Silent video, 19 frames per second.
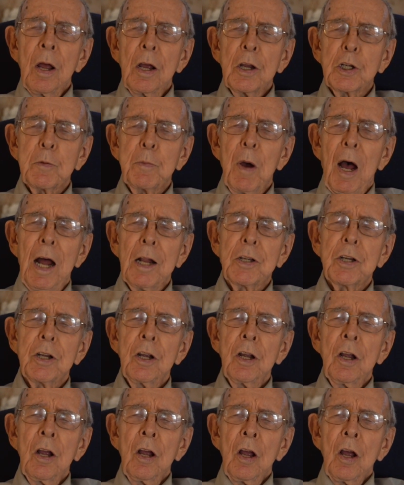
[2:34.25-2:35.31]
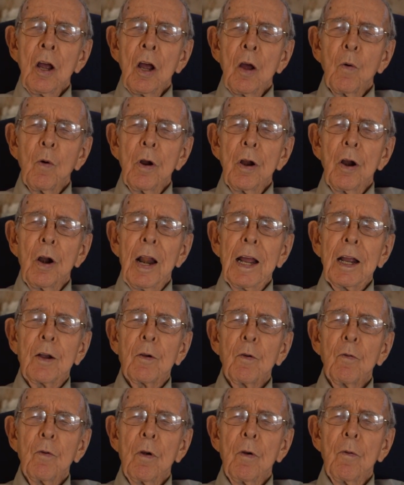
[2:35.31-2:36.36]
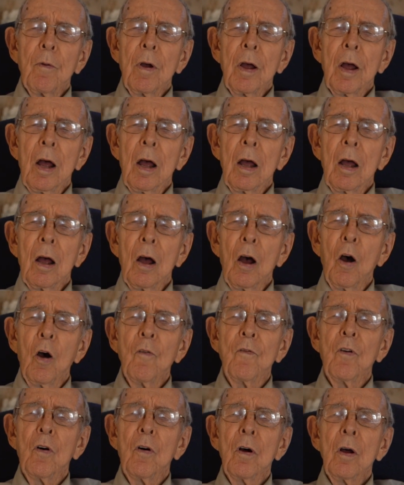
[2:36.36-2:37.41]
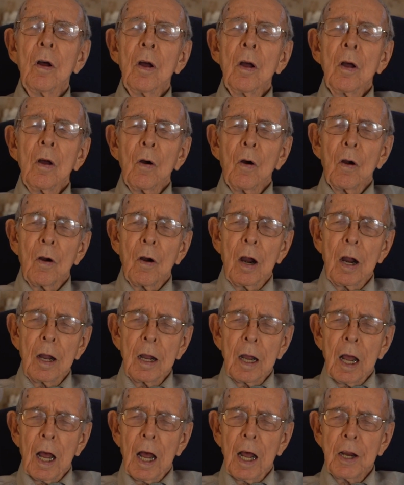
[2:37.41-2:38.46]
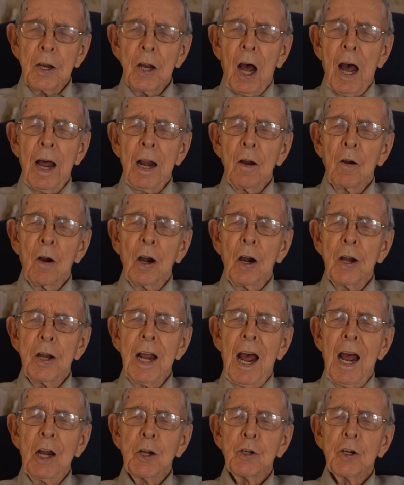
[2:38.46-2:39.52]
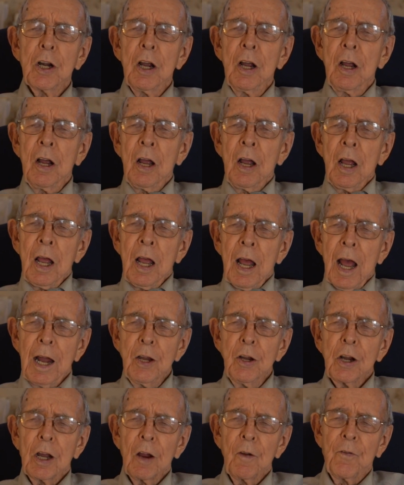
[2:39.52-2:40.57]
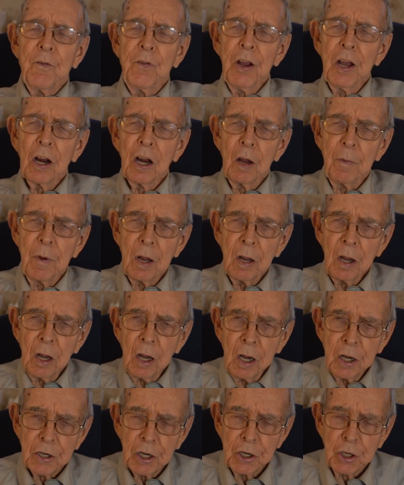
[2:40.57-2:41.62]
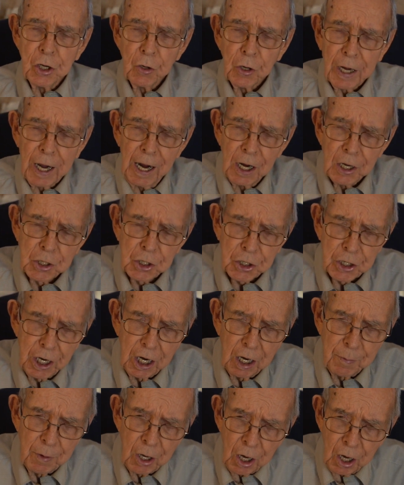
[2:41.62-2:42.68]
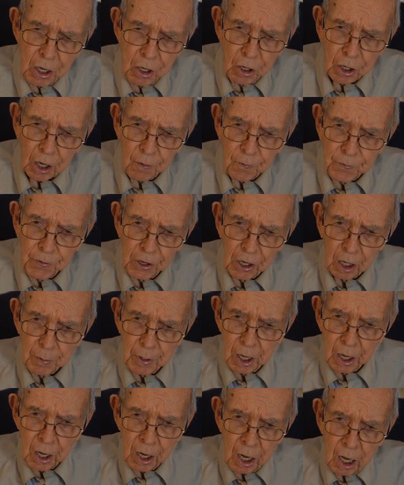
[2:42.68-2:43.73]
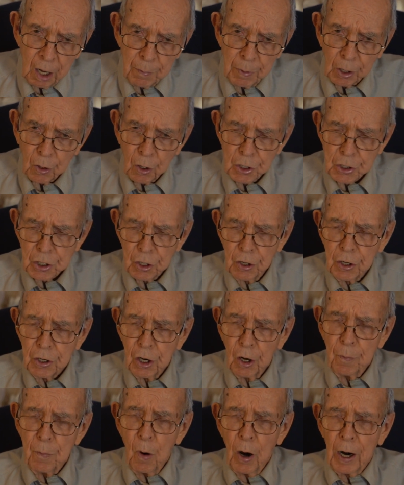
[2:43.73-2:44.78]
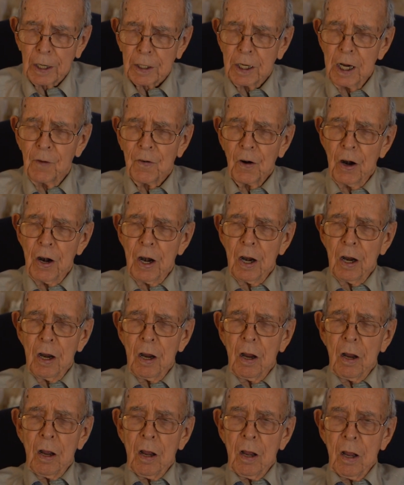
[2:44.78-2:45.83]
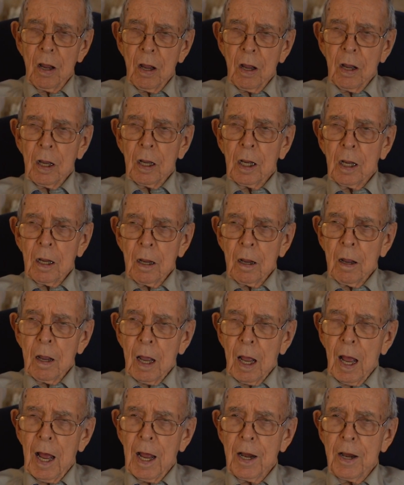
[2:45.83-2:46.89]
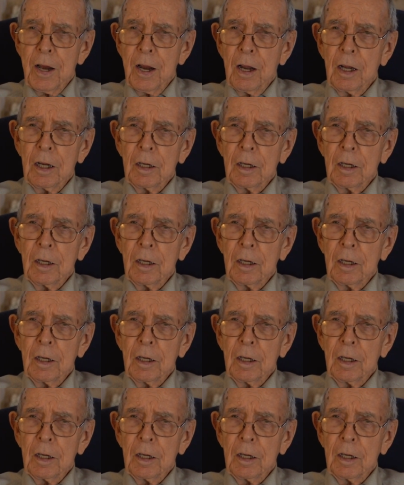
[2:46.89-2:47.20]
spots where they're like oval or a dot or a dash, and you can feel them. Since you can't see them, you can feel them because they're marked different. And